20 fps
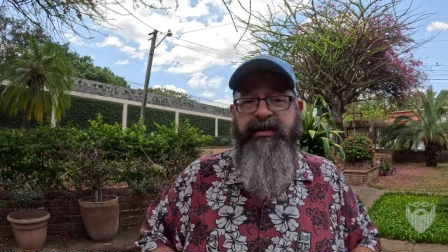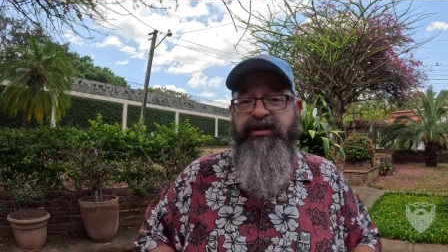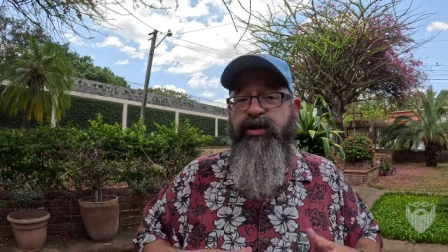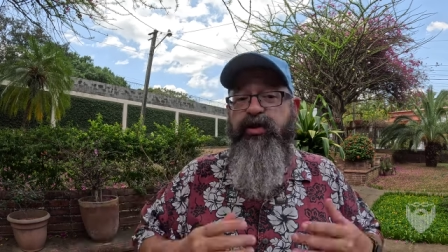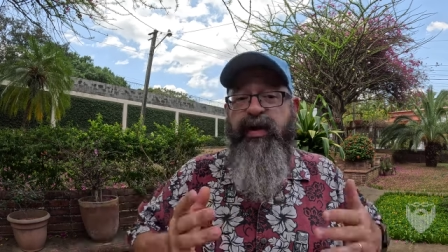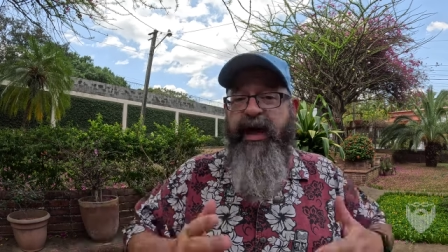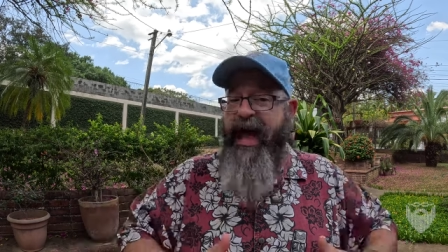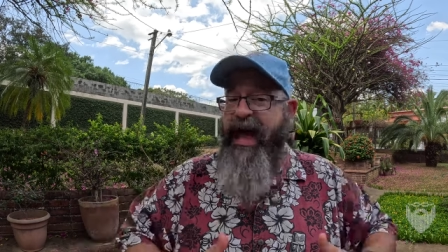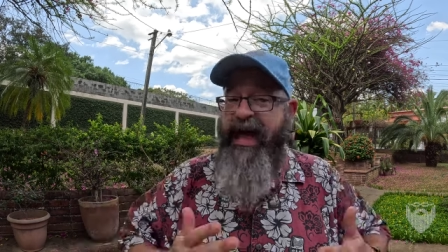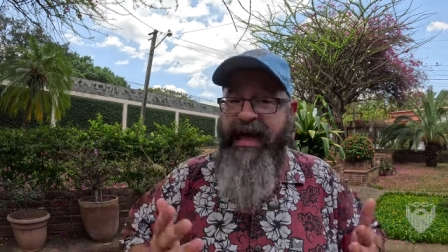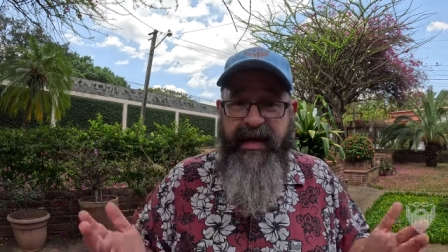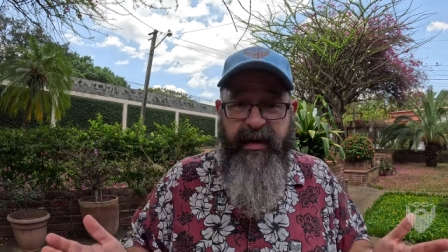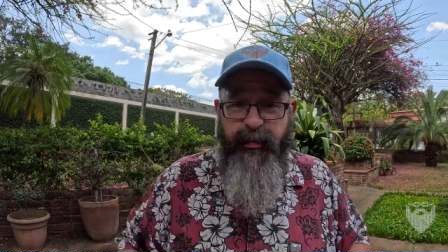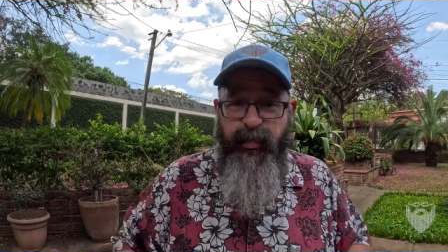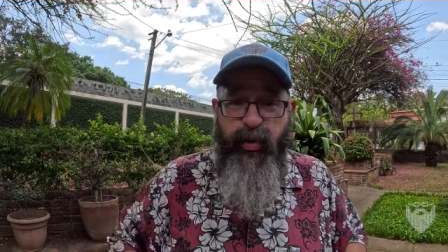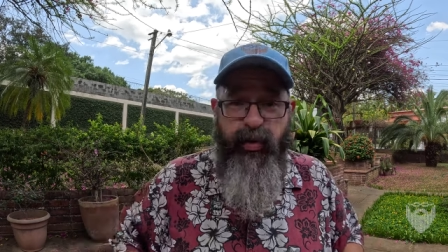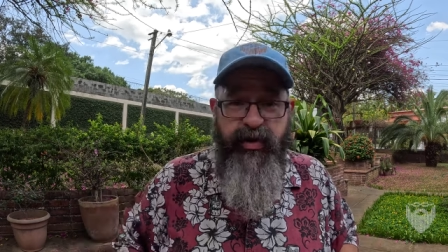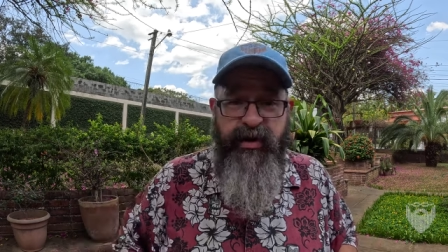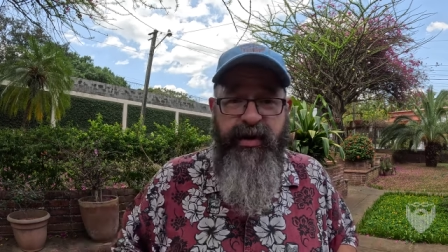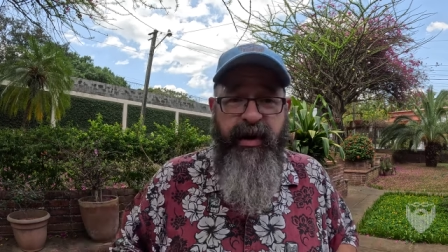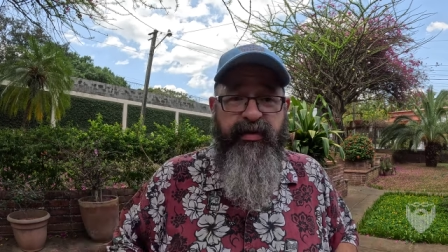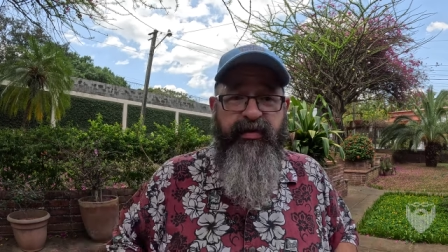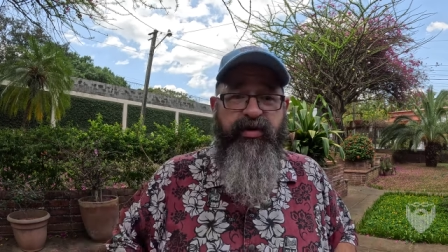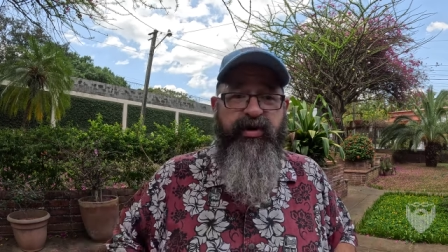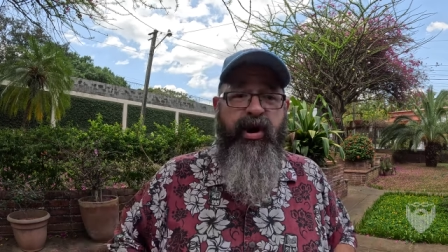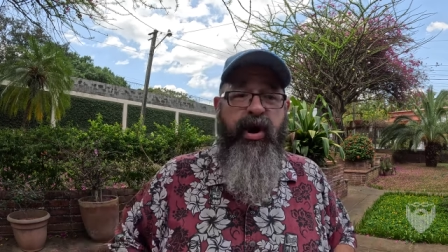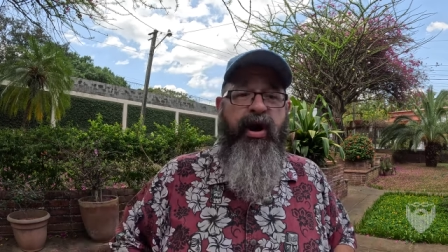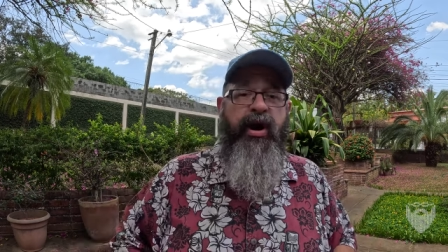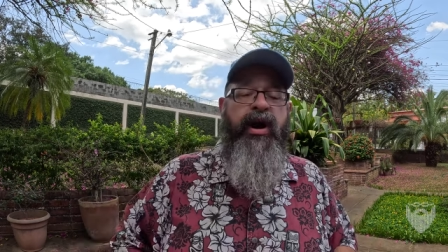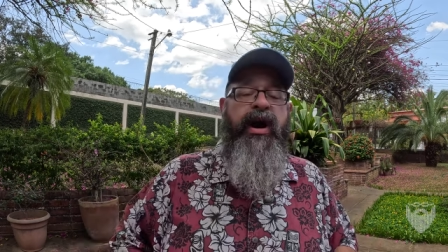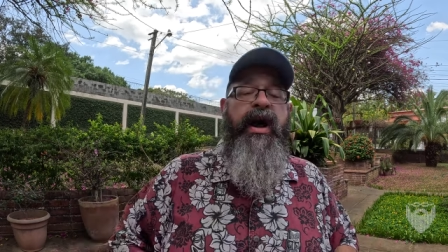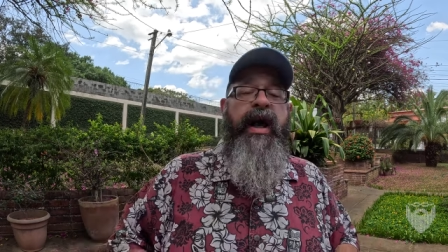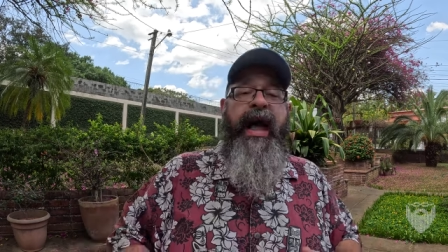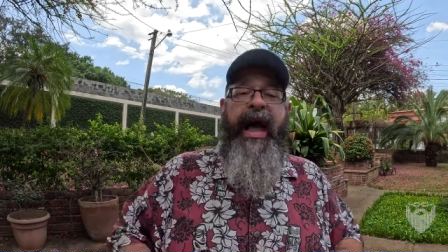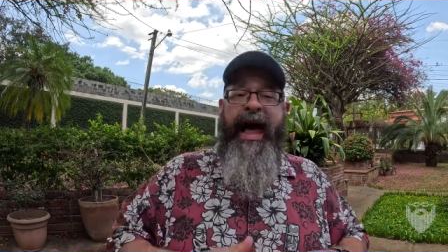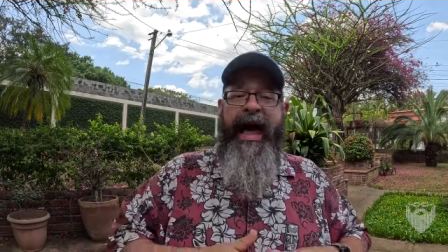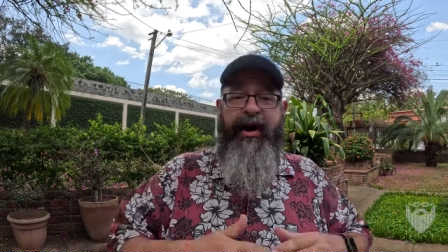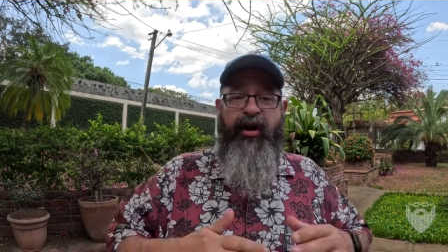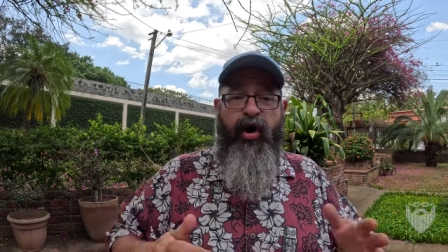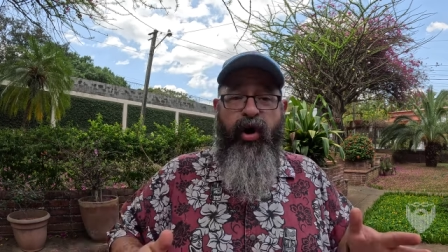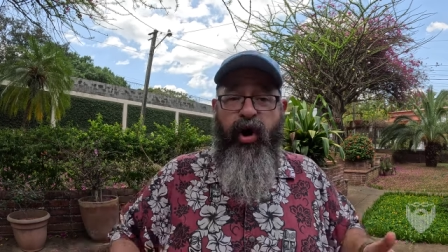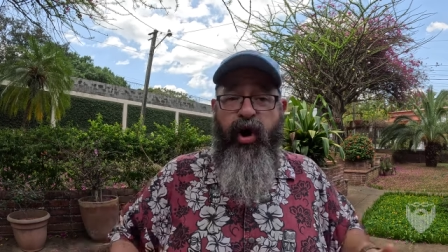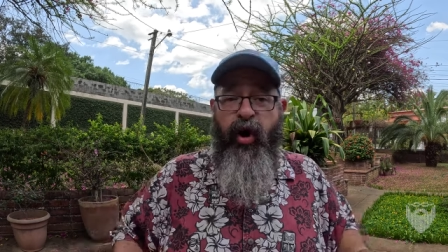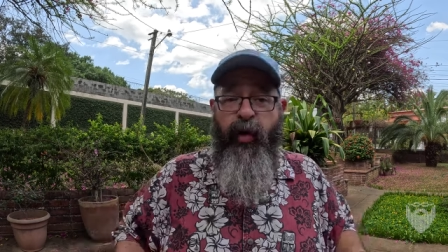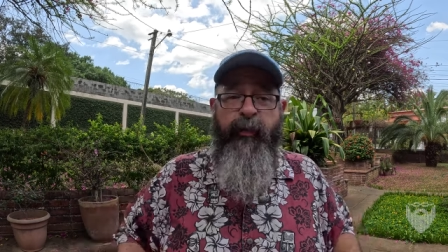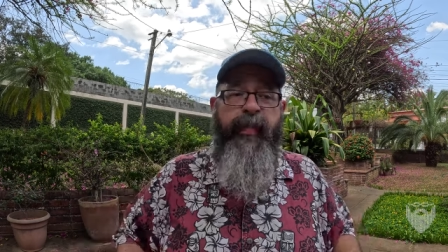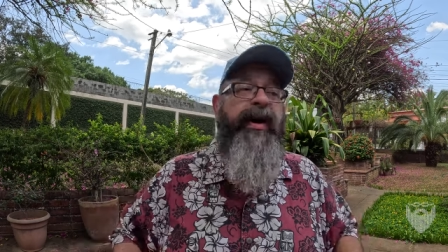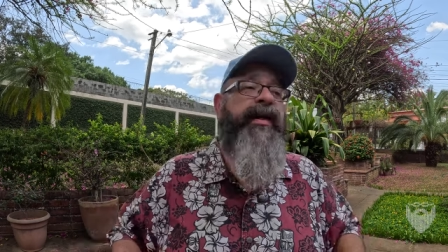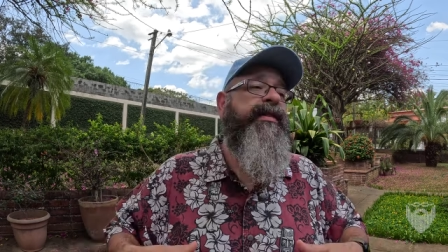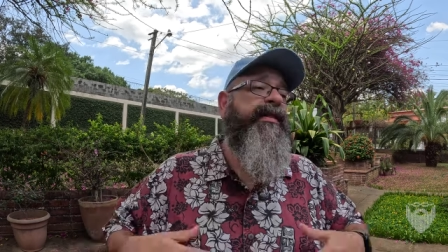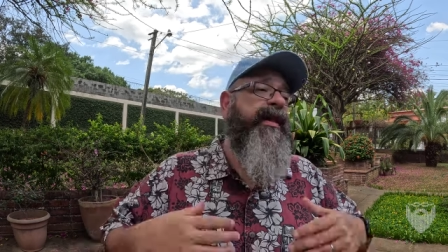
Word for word: So you can't import another car at all. But